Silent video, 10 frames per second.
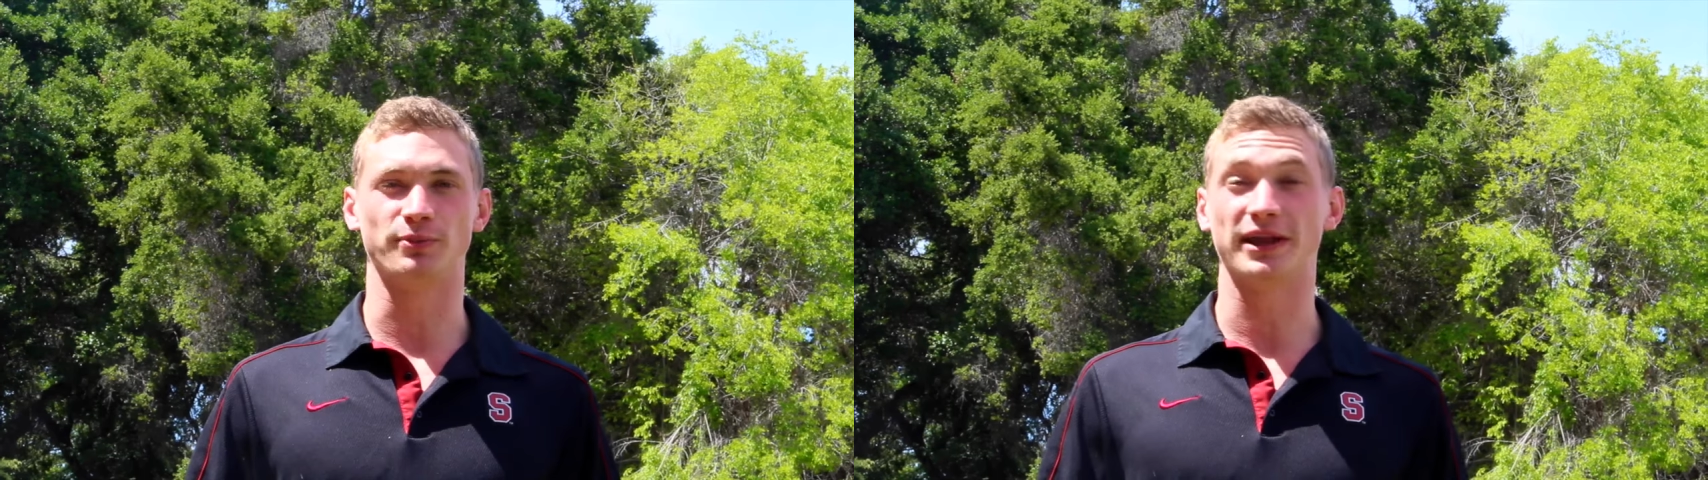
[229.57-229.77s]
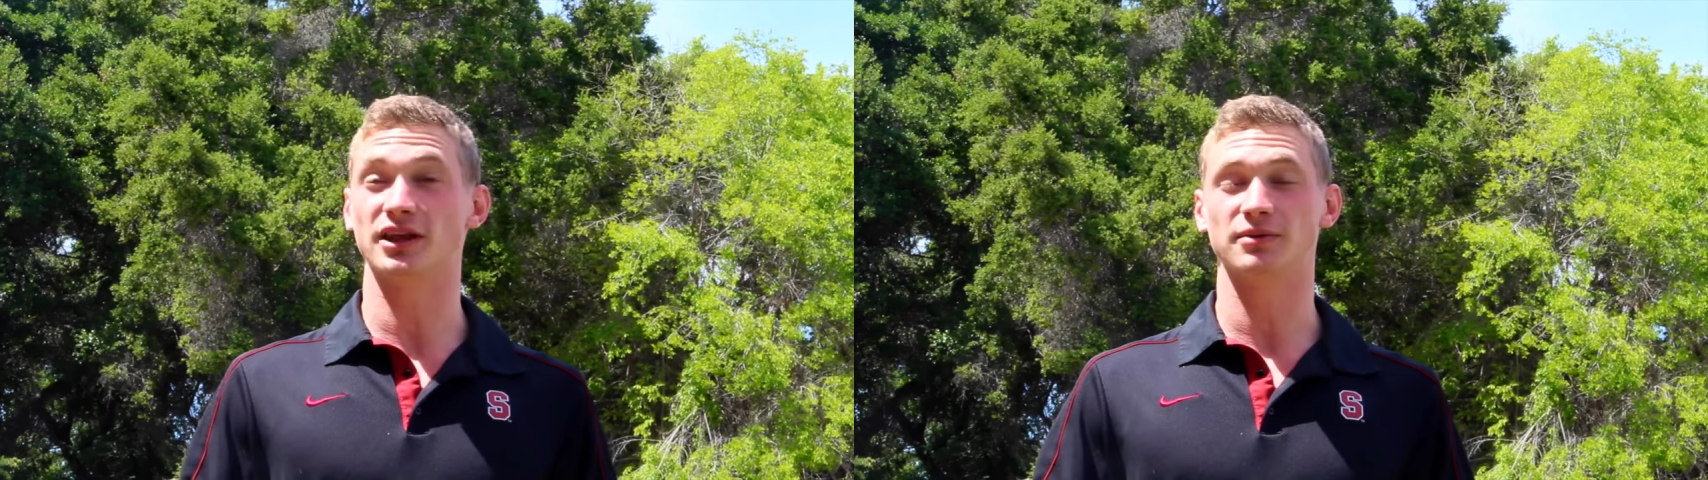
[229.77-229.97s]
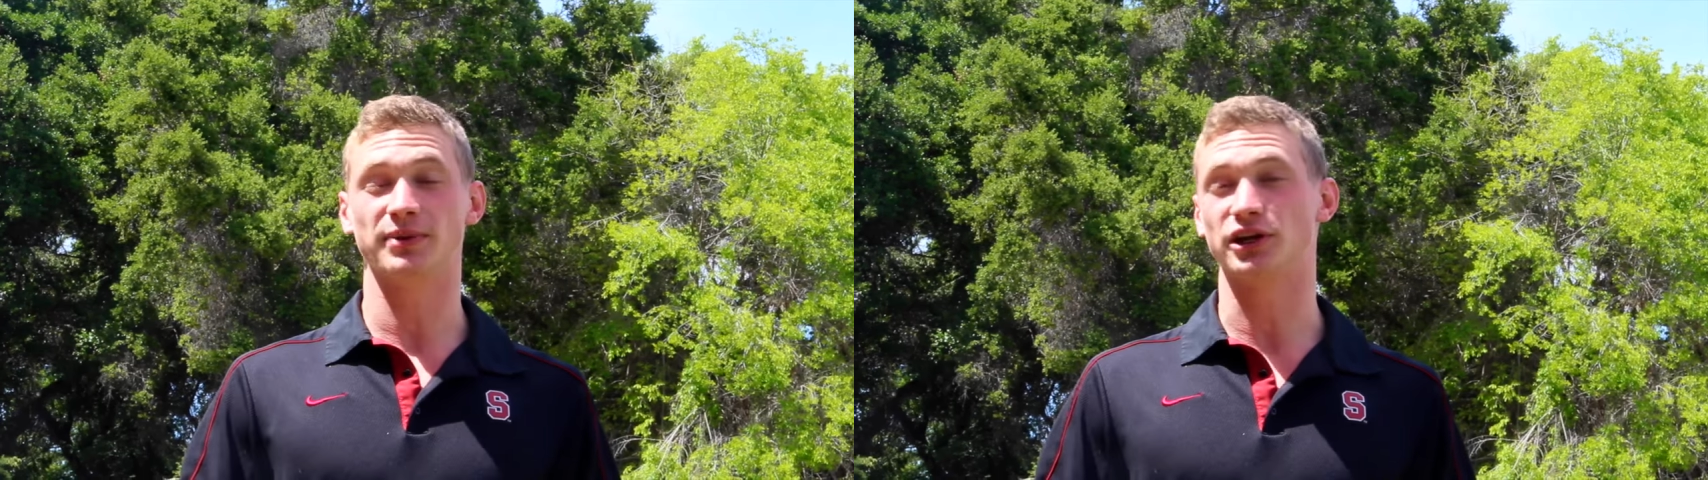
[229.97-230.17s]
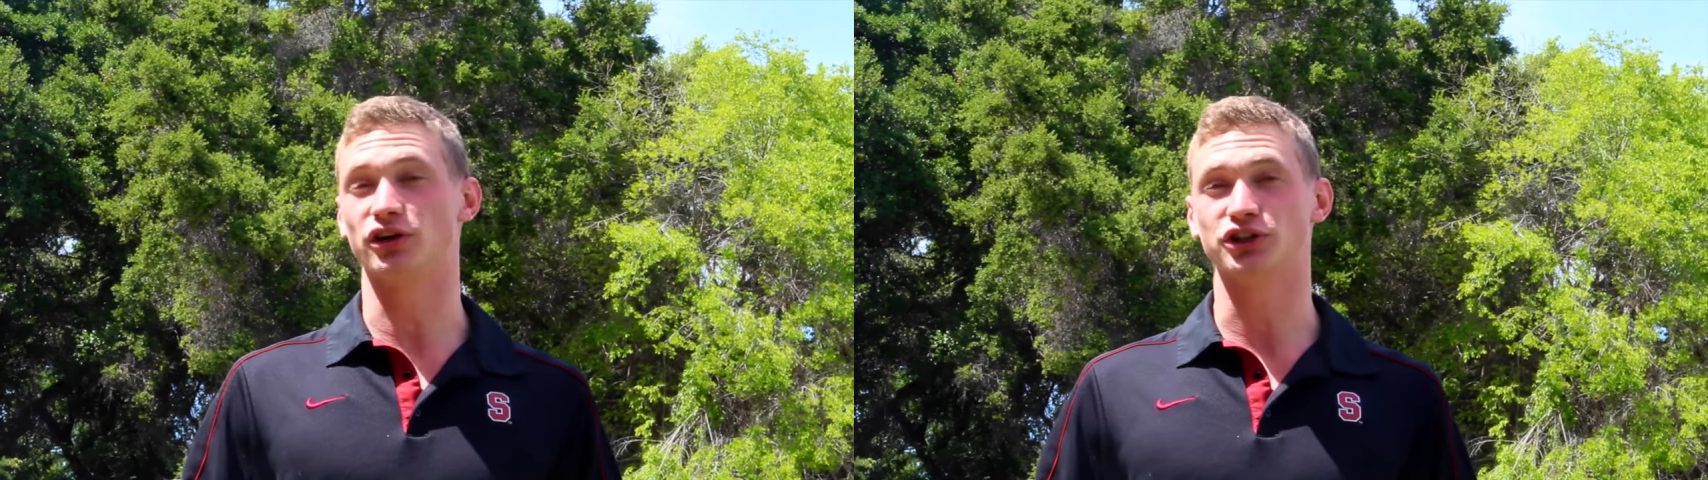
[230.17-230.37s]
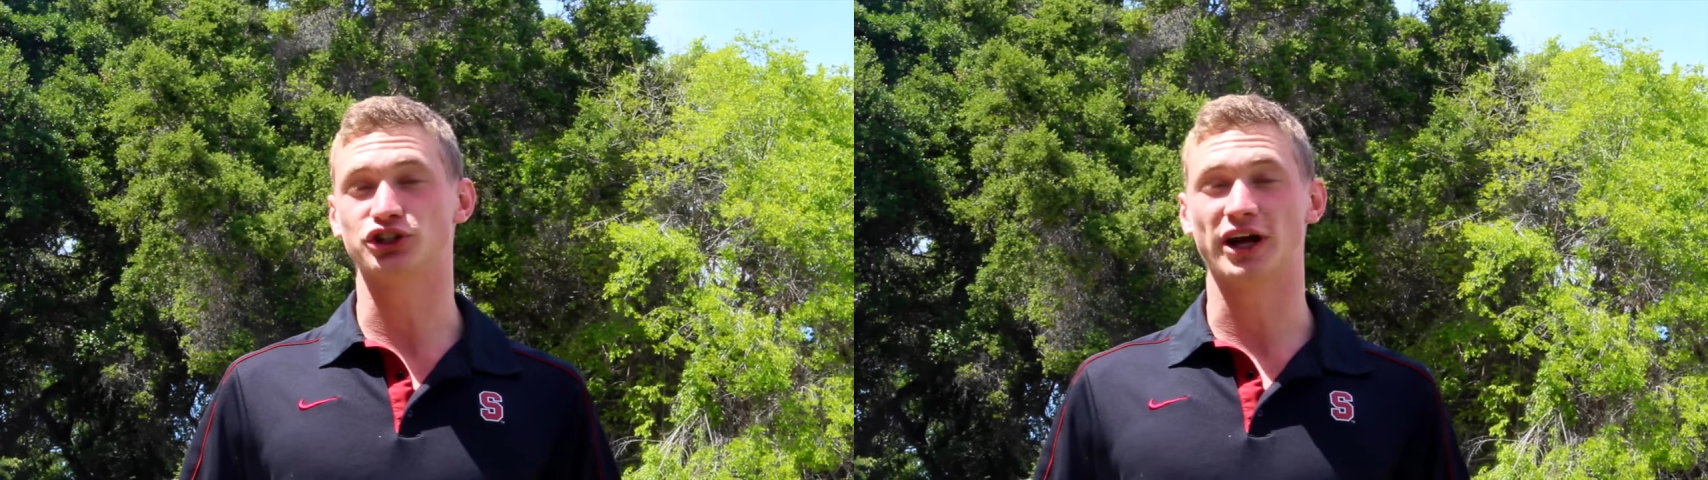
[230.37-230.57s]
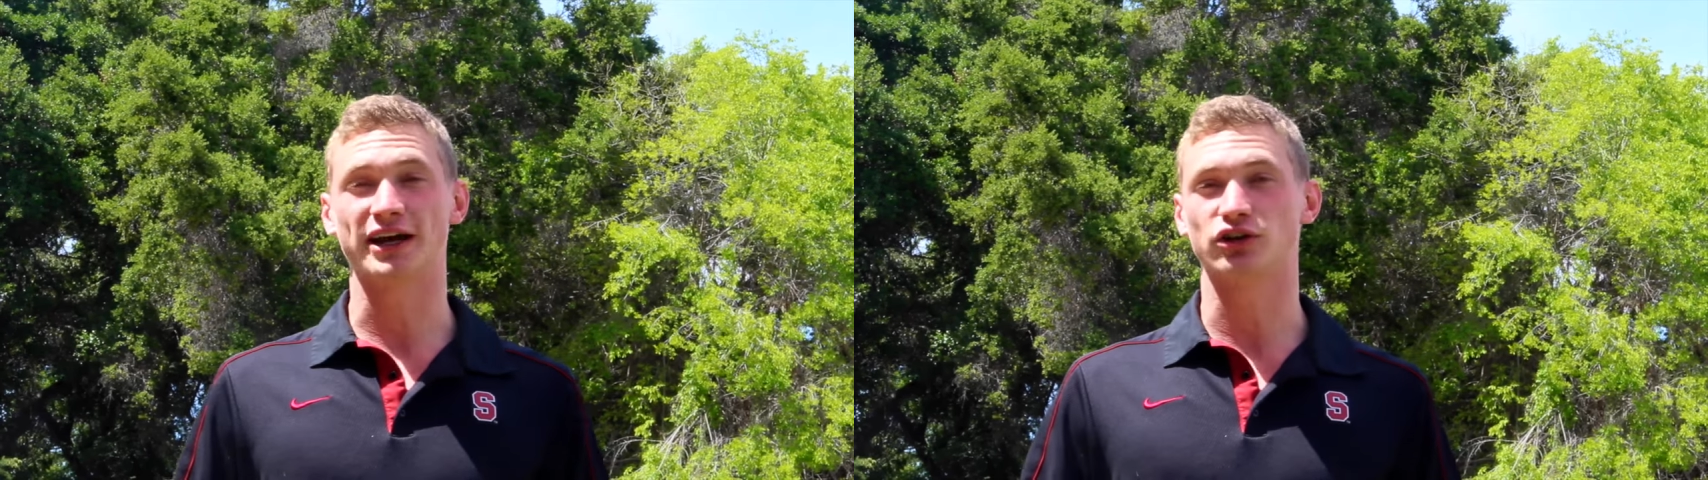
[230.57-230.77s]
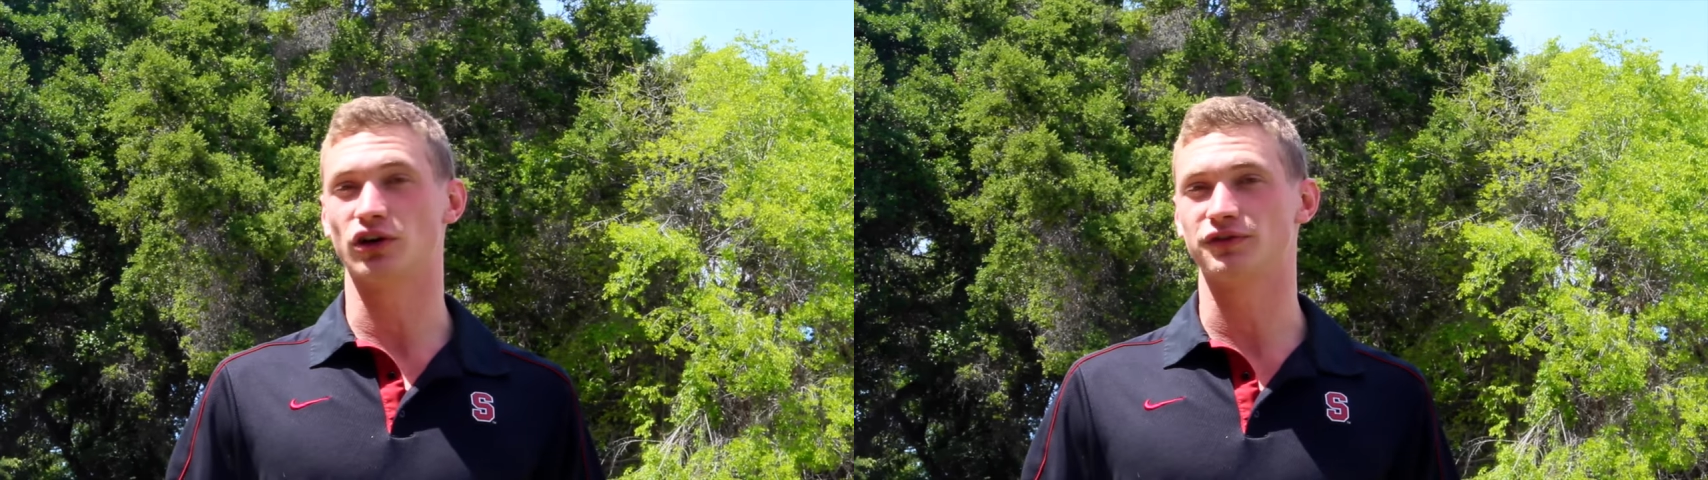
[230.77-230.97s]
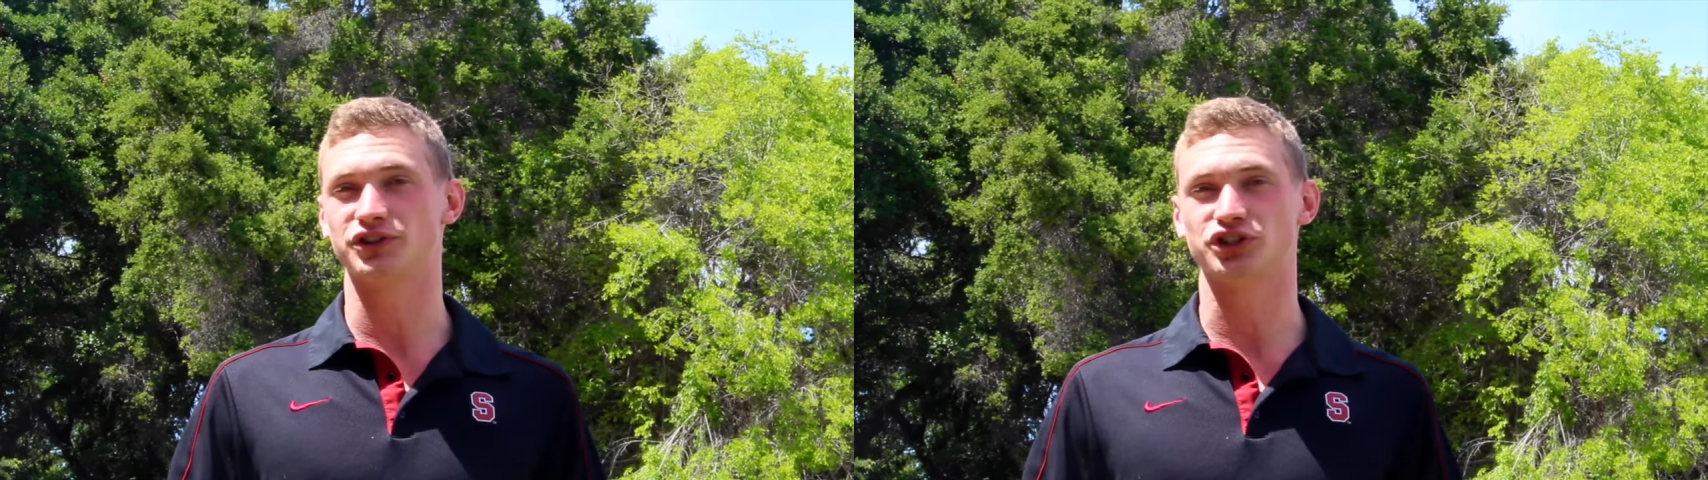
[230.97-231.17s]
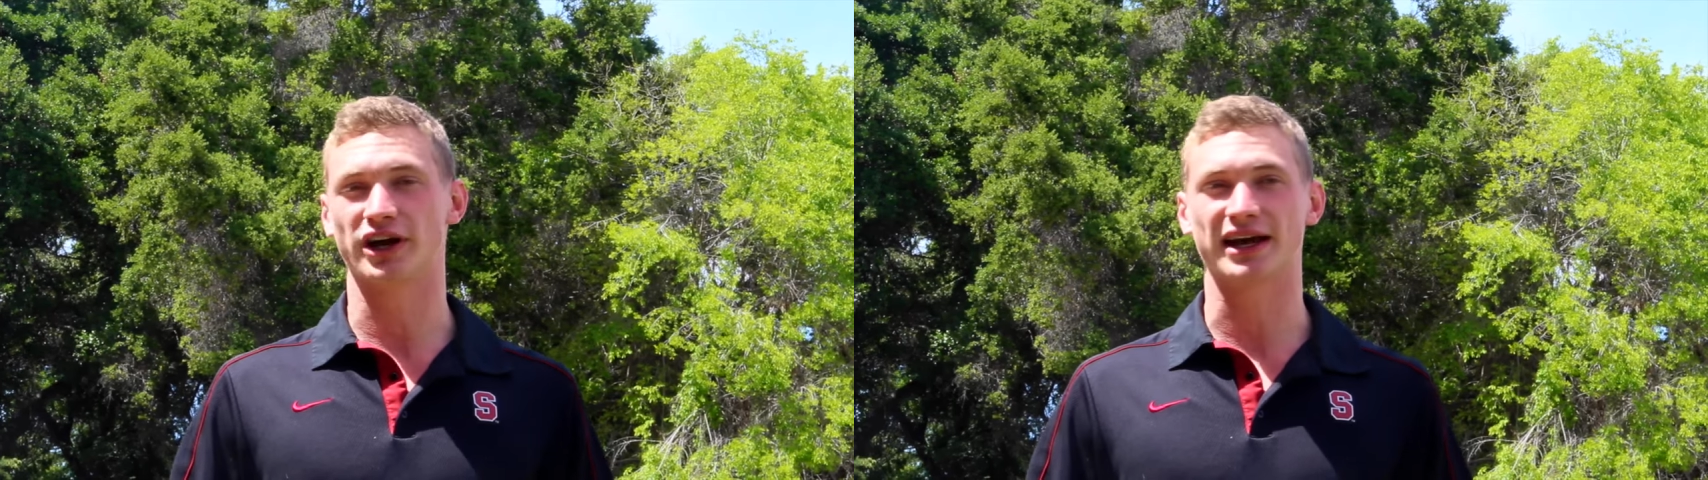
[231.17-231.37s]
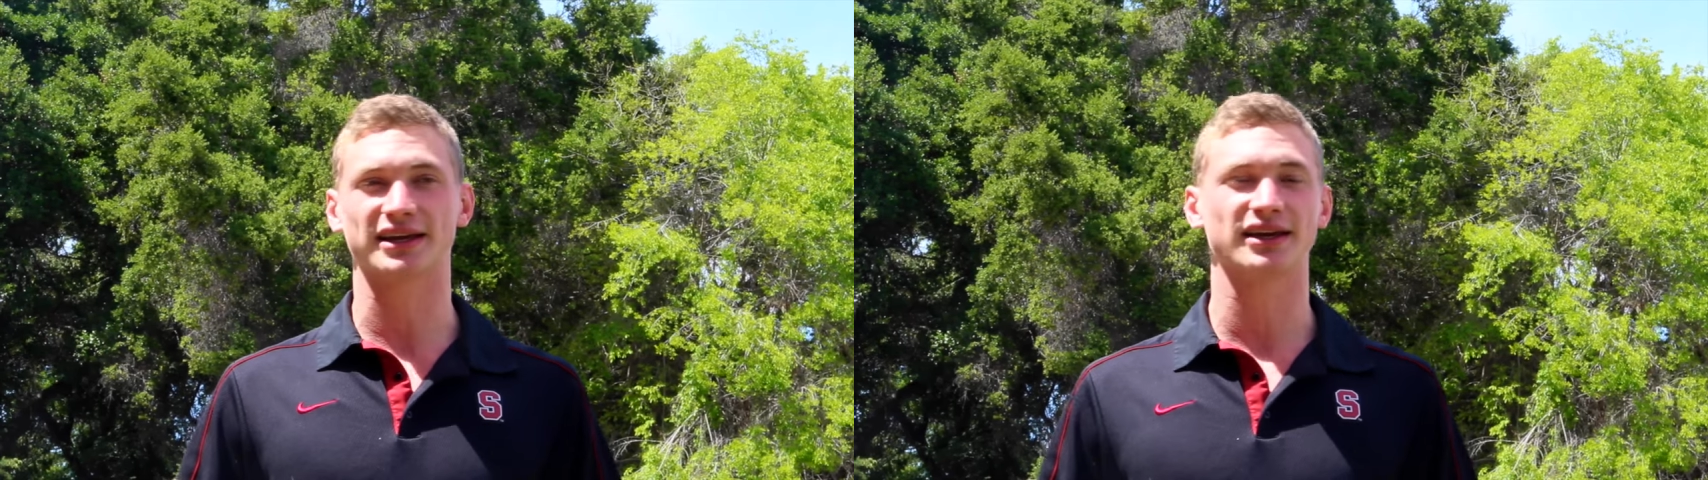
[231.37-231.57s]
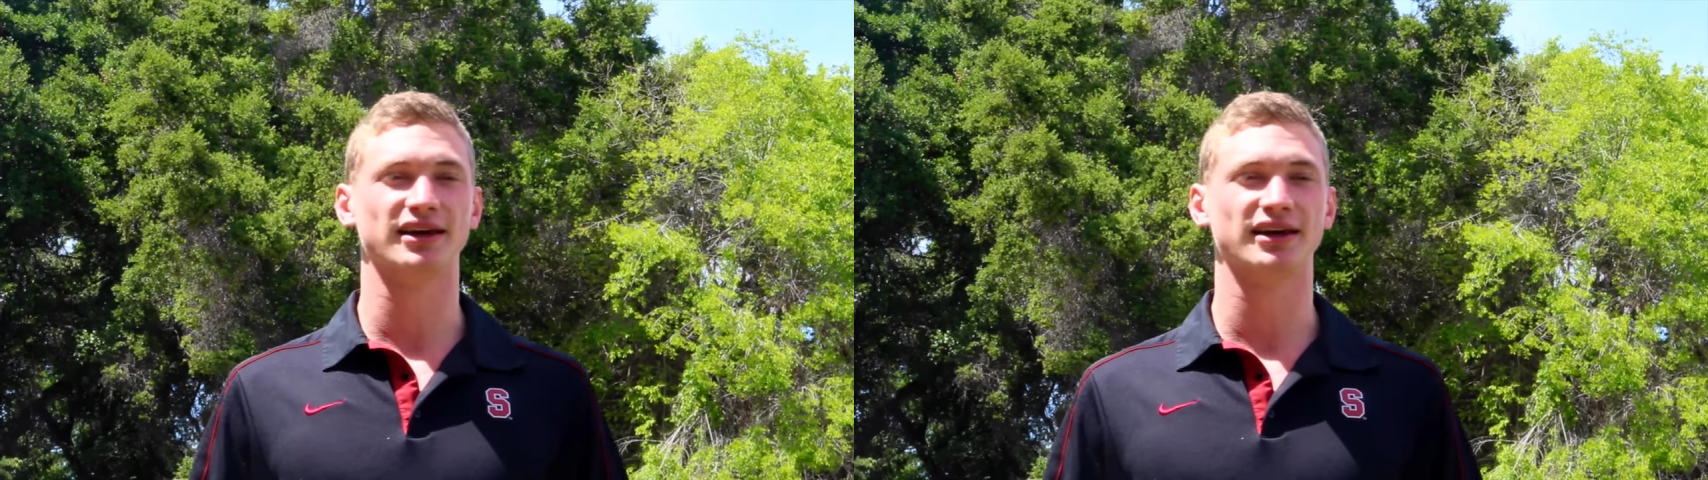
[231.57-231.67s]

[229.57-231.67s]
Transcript: be it on the track or off the track.